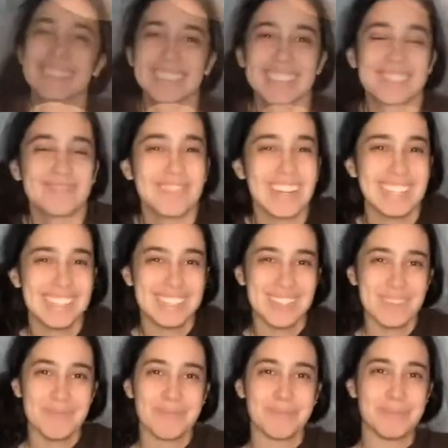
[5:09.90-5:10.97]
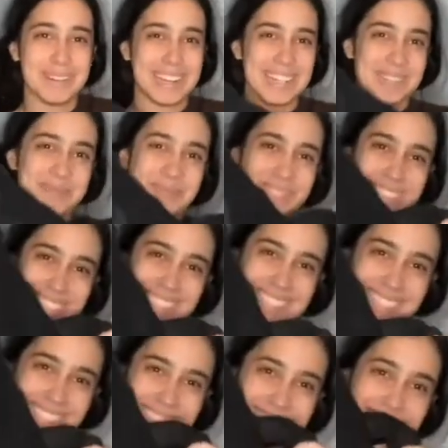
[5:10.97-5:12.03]
is my new
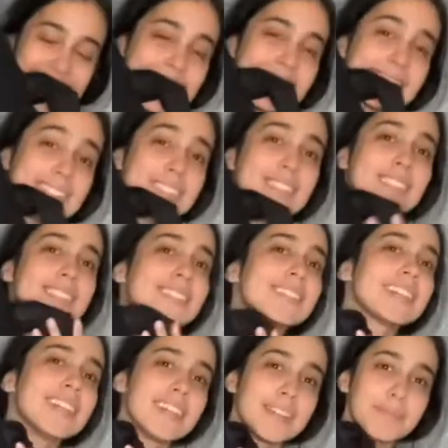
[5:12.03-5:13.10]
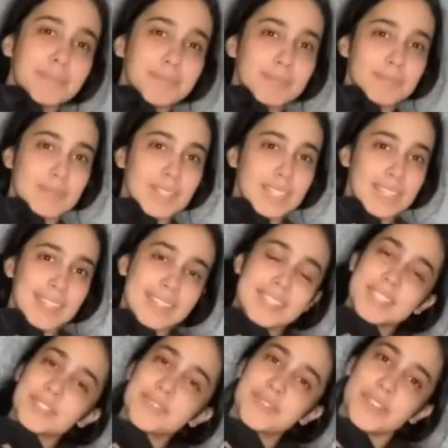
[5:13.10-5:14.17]
baby. As you can see, it's
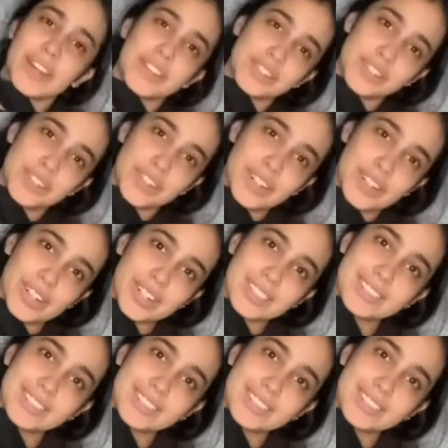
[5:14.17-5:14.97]
a Fender.